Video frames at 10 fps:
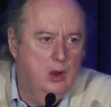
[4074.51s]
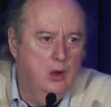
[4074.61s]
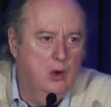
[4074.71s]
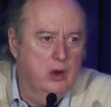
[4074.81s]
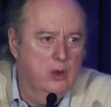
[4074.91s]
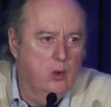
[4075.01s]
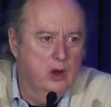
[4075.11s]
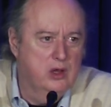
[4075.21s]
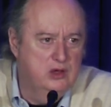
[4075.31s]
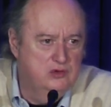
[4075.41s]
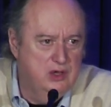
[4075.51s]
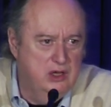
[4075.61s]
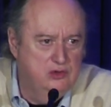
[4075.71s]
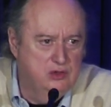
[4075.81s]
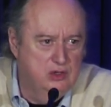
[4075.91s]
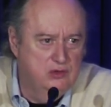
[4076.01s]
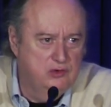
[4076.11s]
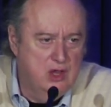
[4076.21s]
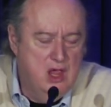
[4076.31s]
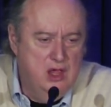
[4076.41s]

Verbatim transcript: or organizations